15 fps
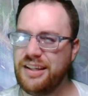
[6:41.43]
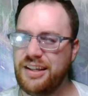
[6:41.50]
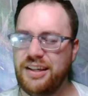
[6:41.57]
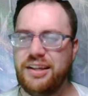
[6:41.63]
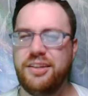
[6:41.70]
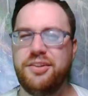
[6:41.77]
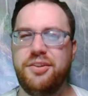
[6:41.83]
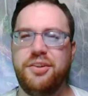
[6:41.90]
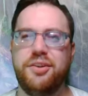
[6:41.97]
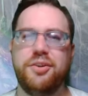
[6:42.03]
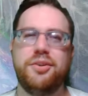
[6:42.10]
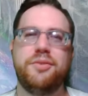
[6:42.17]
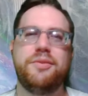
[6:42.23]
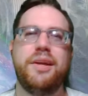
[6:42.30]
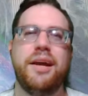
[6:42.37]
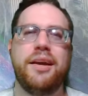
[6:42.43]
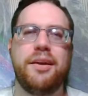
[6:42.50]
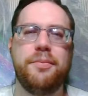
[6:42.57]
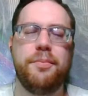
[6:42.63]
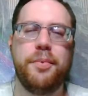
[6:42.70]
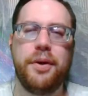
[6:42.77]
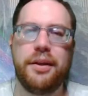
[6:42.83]
into your new
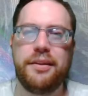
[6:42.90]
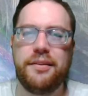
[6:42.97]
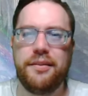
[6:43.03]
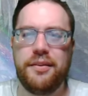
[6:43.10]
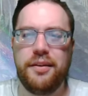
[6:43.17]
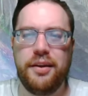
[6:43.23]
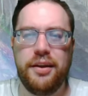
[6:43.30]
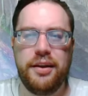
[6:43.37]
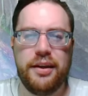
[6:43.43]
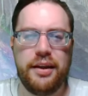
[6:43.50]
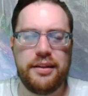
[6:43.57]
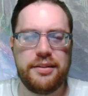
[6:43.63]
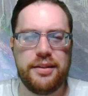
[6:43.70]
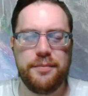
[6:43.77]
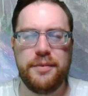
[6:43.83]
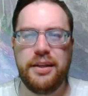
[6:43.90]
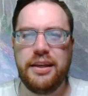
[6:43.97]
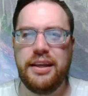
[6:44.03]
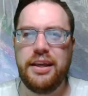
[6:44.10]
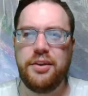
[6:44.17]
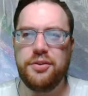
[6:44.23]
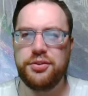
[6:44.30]
deck, but it's something to
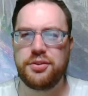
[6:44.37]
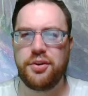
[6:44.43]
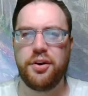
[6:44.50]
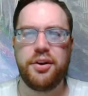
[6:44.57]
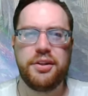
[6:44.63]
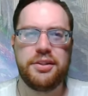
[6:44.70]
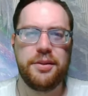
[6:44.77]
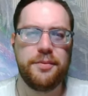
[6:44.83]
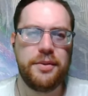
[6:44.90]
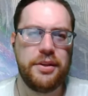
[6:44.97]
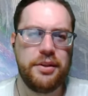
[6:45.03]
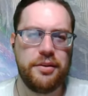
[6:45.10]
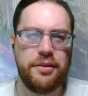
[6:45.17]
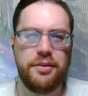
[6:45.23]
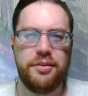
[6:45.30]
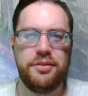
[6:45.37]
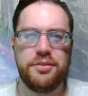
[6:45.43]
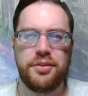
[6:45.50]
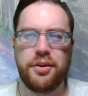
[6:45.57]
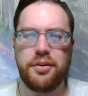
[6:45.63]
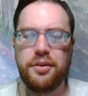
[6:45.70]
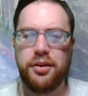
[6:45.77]
get you started, something to
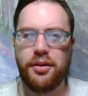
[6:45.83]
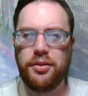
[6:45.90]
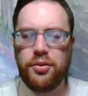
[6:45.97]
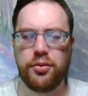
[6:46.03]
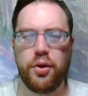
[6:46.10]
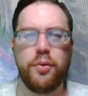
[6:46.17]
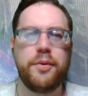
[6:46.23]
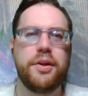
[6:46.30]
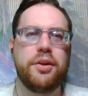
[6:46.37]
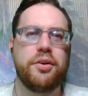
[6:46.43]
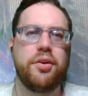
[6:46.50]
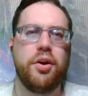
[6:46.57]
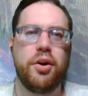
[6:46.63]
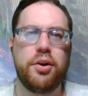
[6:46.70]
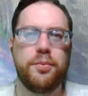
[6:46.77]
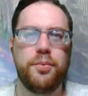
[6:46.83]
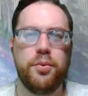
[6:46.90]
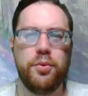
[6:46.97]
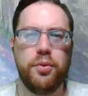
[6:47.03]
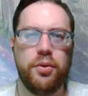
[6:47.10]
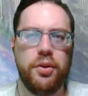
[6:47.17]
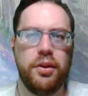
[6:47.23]
start growing your card
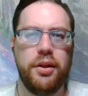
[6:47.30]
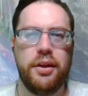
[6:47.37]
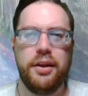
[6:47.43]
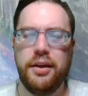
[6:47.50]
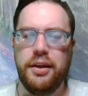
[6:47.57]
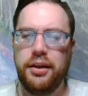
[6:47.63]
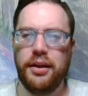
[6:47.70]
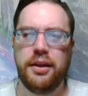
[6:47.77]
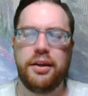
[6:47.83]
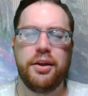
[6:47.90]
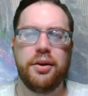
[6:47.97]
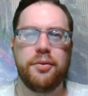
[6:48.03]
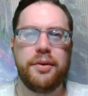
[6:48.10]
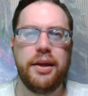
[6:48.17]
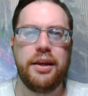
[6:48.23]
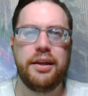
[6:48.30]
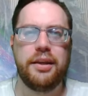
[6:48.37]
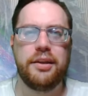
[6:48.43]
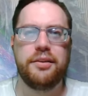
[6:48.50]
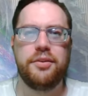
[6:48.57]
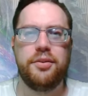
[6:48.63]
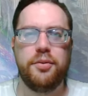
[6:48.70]
pool, getting
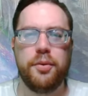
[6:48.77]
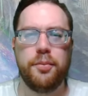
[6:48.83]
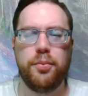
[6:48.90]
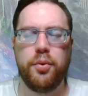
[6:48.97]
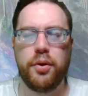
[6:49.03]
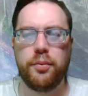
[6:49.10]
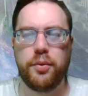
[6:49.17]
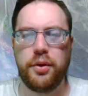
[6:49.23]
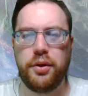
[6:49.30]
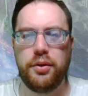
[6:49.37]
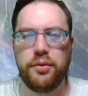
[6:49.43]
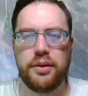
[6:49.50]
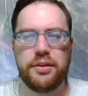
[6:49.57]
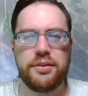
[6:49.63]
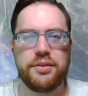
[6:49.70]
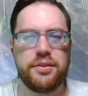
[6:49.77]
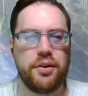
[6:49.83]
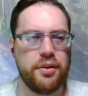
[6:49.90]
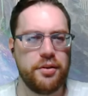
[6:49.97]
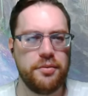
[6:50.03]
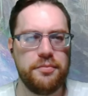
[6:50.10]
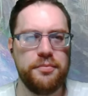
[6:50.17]
it to a point where you can
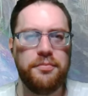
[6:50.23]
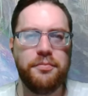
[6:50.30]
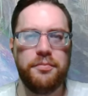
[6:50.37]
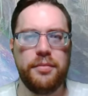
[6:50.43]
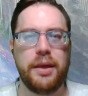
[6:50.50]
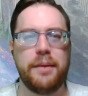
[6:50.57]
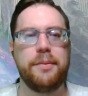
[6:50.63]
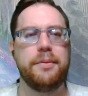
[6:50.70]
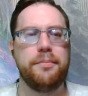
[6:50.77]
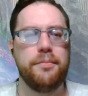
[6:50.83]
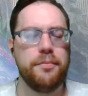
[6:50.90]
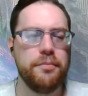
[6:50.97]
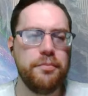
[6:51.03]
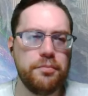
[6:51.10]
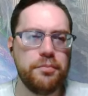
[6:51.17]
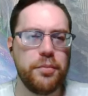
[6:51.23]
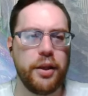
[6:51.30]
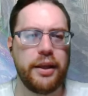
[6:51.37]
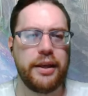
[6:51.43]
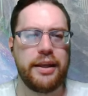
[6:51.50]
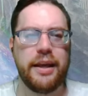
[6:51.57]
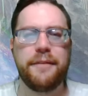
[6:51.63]
start maybe
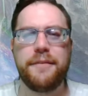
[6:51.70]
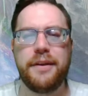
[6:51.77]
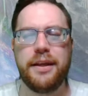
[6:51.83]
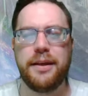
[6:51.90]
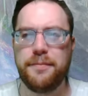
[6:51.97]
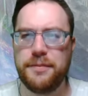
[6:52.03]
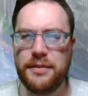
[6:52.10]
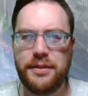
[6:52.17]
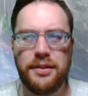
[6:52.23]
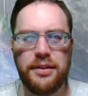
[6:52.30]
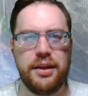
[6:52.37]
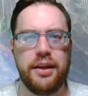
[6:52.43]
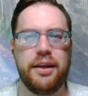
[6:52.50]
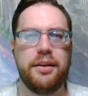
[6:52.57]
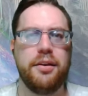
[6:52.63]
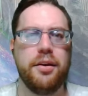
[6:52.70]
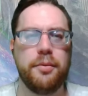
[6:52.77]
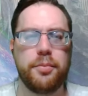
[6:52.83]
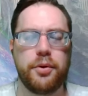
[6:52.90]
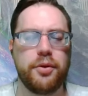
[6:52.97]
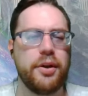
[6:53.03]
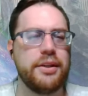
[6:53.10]
playing in FNMs and
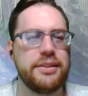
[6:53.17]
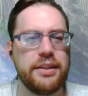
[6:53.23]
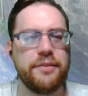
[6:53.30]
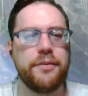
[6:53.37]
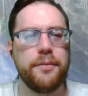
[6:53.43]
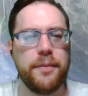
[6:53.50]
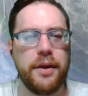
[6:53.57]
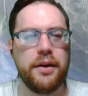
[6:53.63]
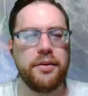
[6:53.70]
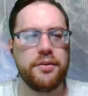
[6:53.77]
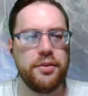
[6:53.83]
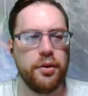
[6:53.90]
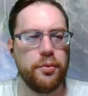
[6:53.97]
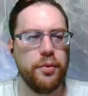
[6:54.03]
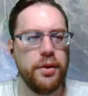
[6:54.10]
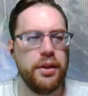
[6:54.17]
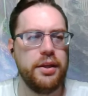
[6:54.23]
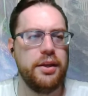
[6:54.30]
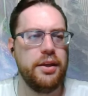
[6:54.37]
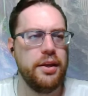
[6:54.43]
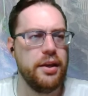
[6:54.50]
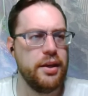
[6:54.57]
progressing from there. So
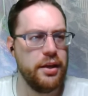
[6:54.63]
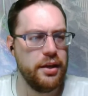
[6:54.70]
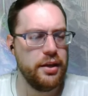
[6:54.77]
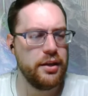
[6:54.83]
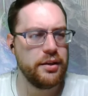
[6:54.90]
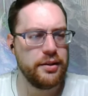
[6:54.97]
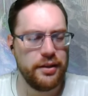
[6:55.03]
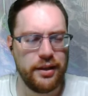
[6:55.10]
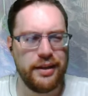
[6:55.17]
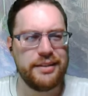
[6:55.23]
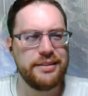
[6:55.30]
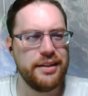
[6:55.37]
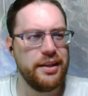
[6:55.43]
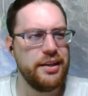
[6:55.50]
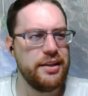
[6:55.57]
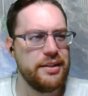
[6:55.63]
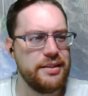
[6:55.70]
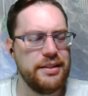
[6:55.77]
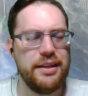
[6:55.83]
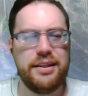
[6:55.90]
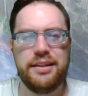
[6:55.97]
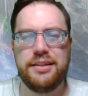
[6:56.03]
really excited to
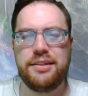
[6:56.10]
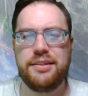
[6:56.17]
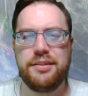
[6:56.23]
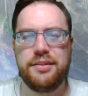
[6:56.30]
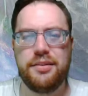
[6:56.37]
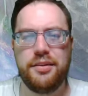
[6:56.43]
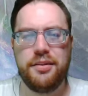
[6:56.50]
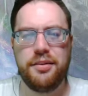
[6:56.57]
see this.